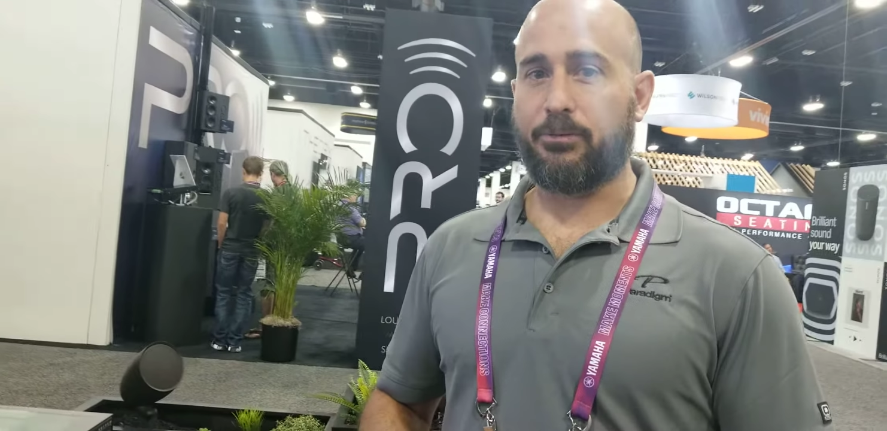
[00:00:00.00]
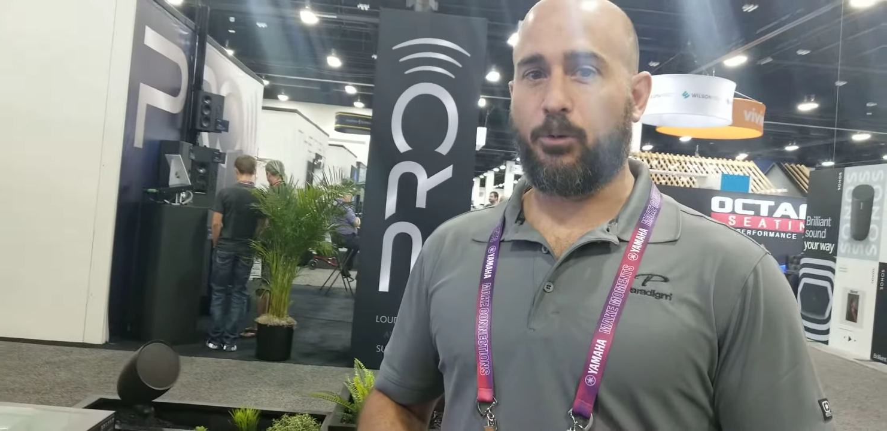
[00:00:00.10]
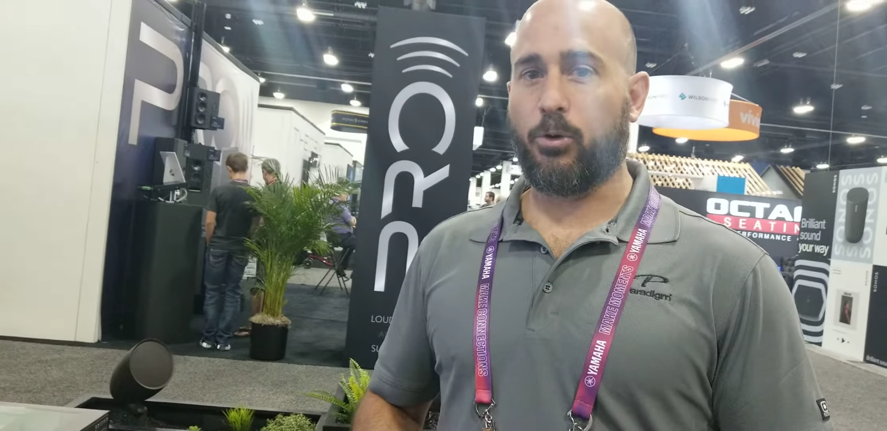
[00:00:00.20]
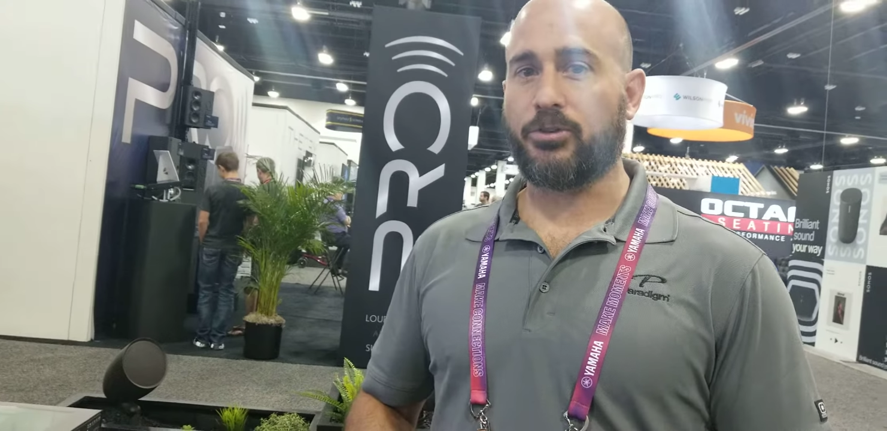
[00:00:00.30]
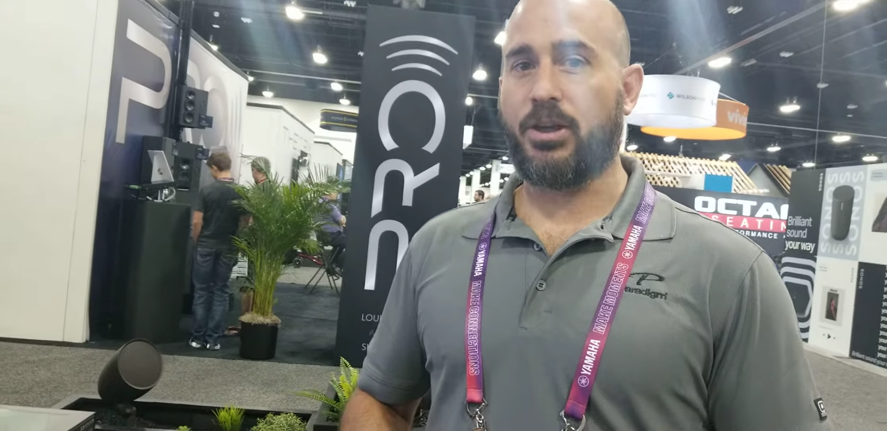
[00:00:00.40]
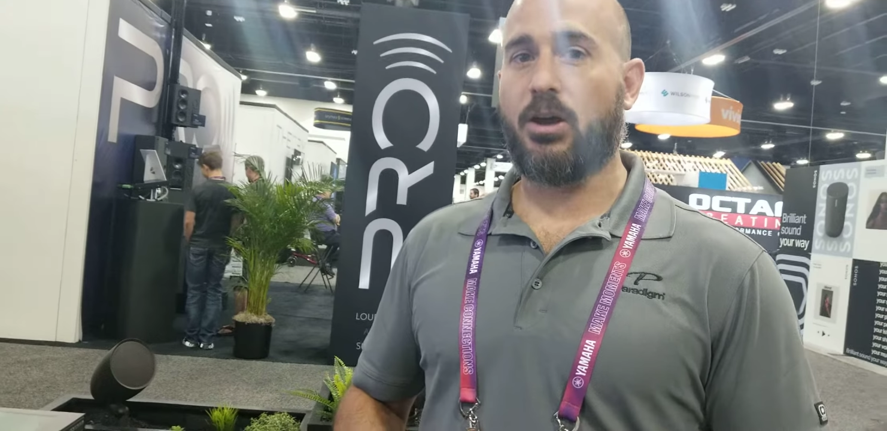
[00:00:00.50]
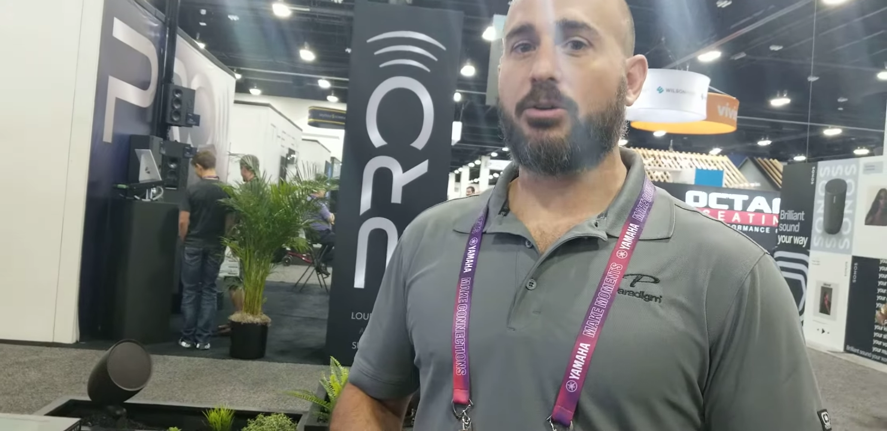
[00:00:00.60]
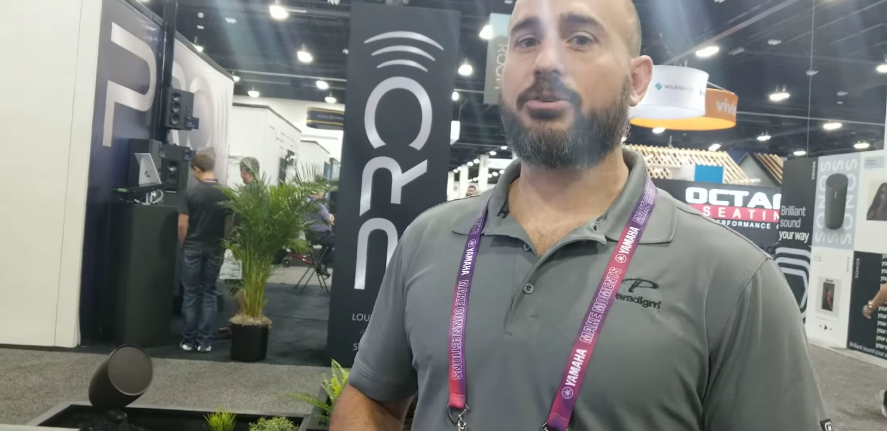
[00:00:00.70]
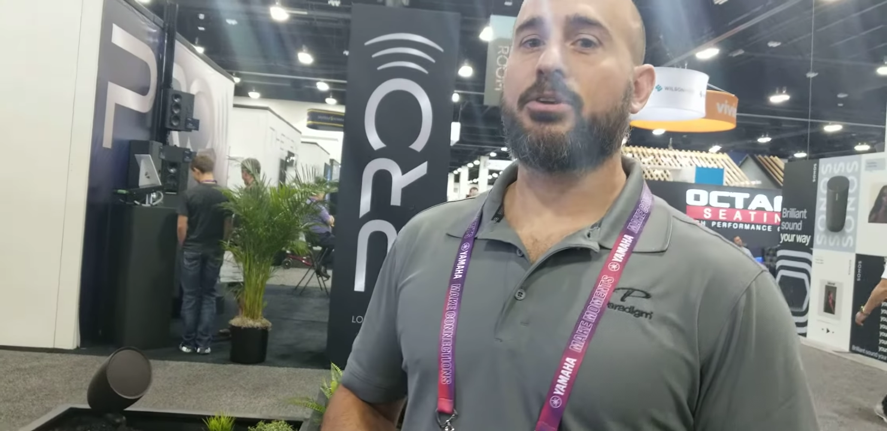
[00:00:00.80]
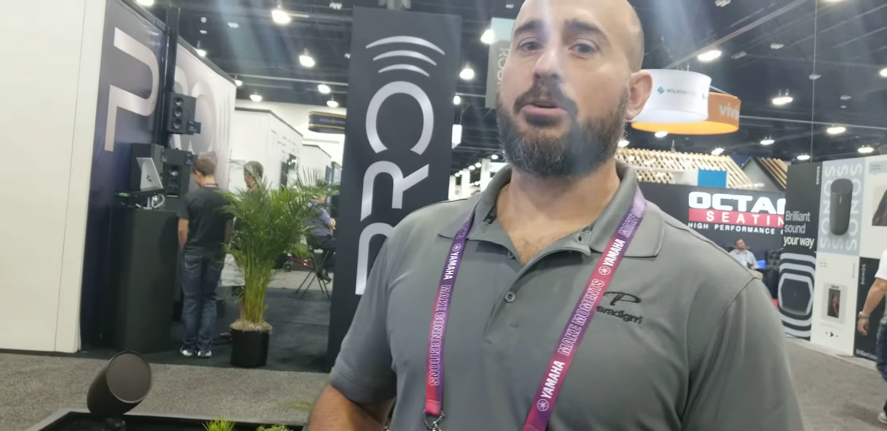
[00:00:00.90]
4
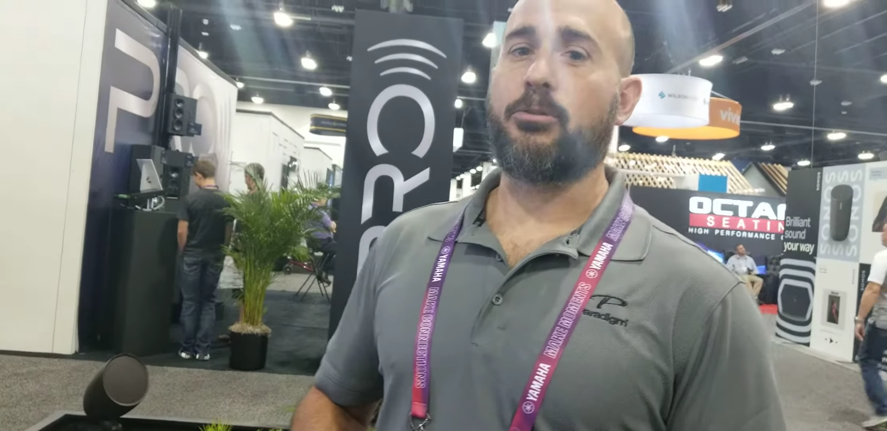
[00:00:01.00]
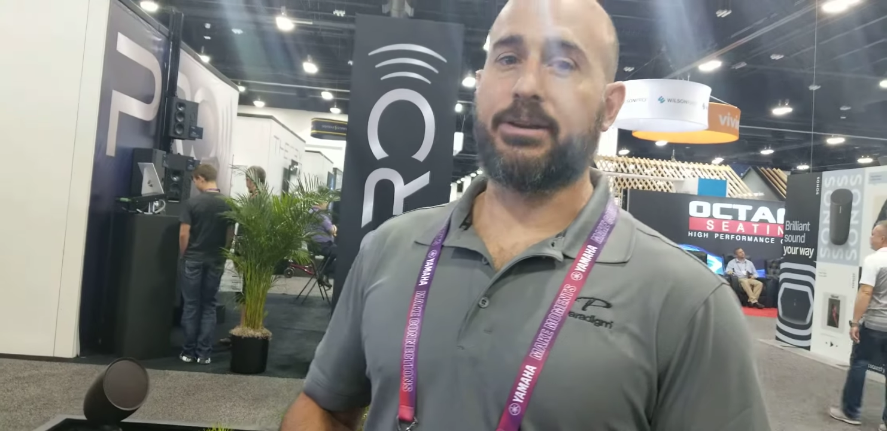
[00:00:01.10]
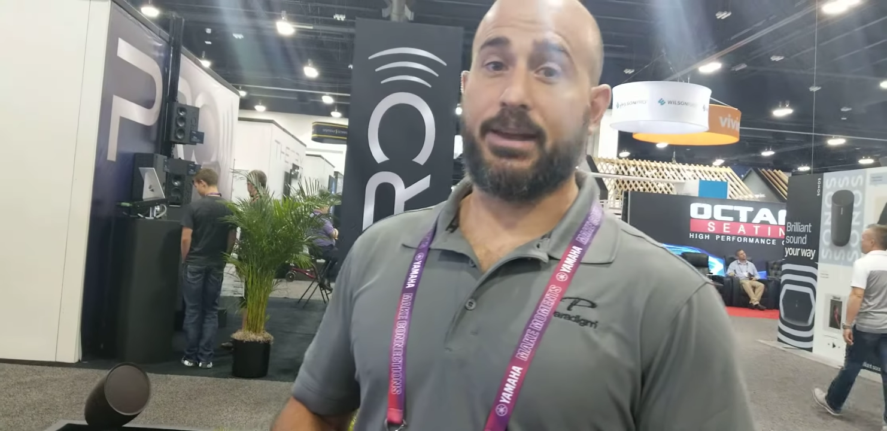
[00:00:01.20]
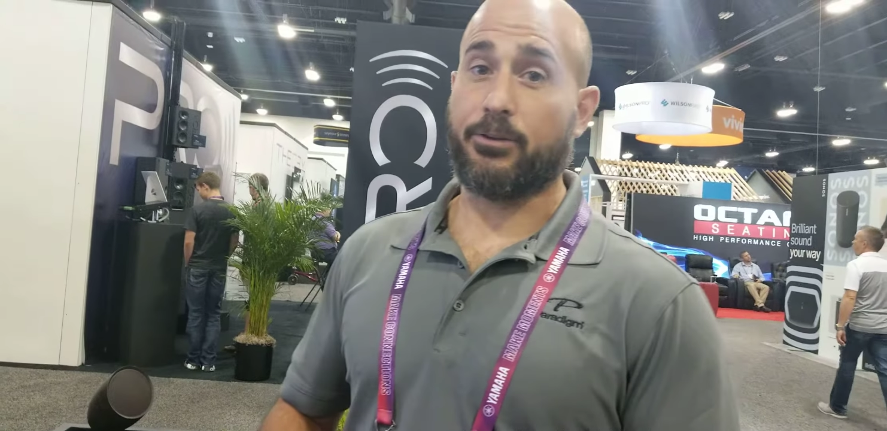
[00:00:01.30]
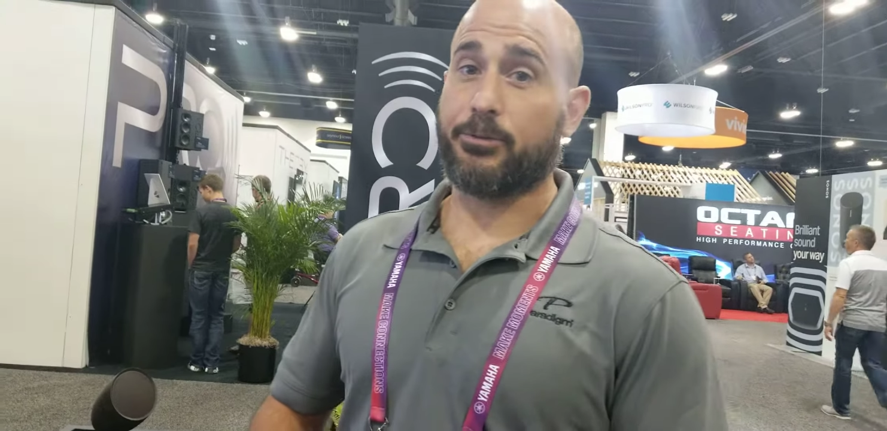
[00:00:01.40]
zones retails for